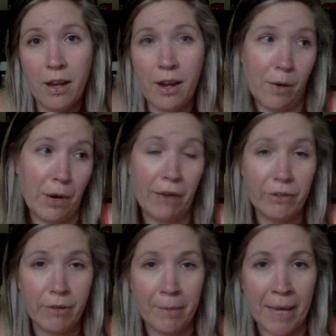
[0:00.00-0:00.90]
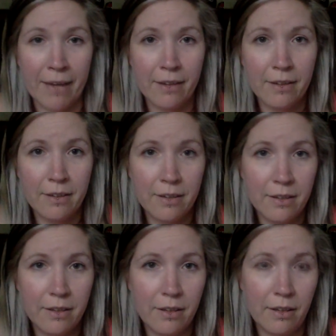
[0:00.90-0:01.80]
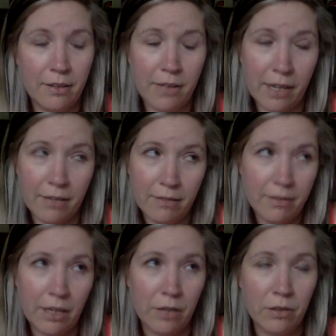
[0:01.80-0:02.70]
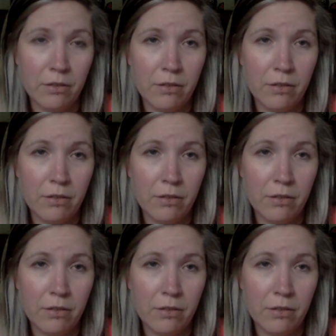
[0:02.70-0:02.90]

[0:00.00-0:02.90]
and I would have to run back. Like I